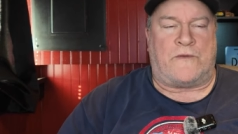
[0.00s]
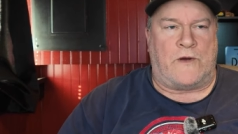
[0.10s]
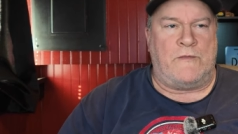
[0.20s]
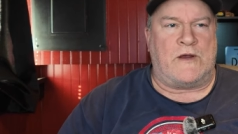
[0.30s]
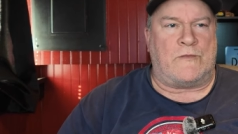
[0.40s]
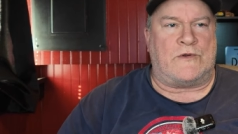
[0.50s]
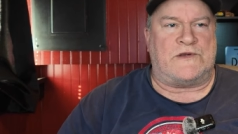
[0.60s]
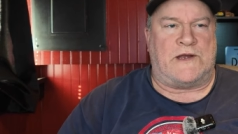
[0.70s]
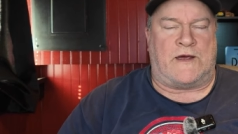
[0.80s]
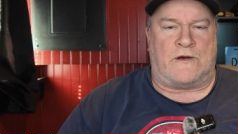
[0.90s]
three
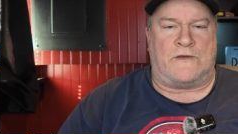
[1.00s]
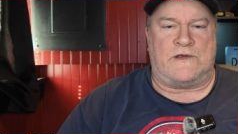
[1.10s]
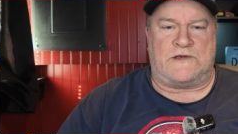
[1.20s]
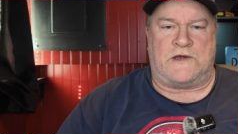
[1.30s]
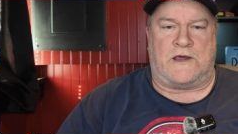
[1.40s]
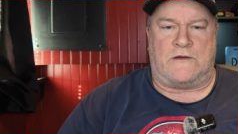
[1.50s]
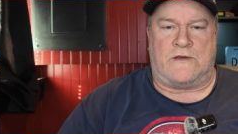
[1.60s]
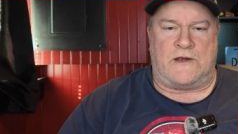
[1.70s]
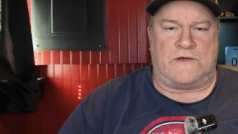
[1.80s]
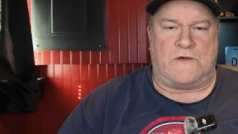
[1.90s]
members now on this
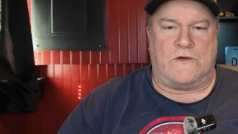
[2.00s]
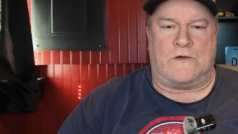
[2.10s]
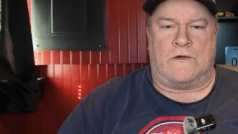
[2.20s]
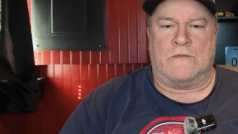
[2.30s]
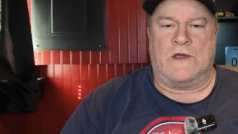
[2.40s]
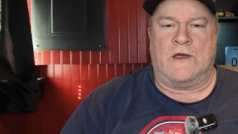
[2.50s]
channel. That's cool.